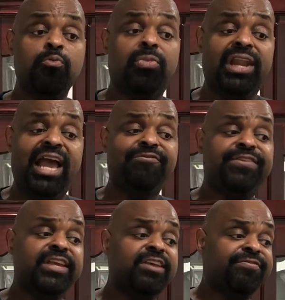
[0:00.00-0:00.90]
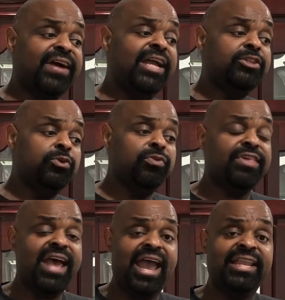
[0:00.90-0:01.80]
But I figure if I do
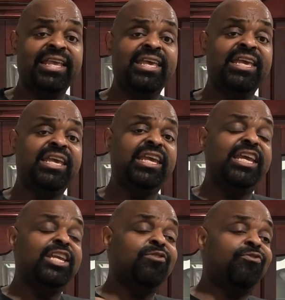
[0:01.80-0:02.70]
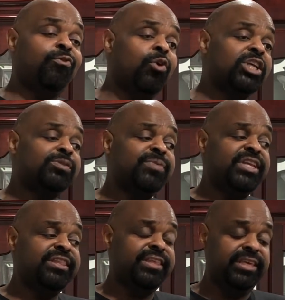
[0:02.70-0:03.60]
that, it affords me
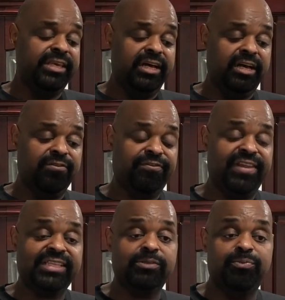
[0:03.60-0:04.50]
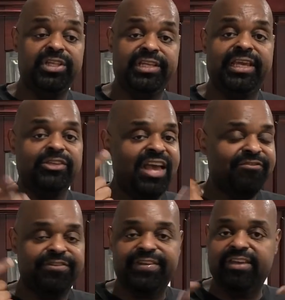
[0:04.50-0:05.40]
the flexibility. You have
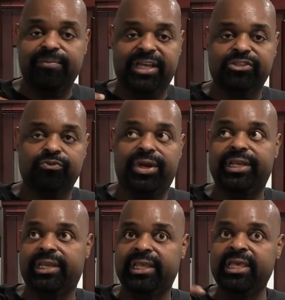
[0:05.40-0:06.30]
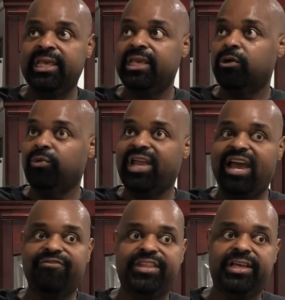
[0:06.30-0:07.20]
to forgive my sweating. We
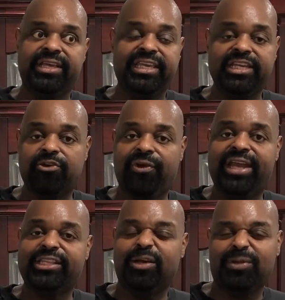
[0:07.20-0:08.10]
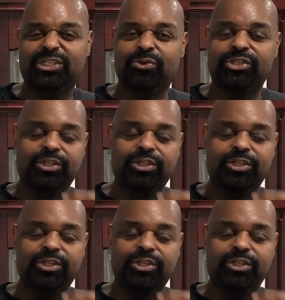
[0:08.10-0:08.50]
have the heat cranked up because it was a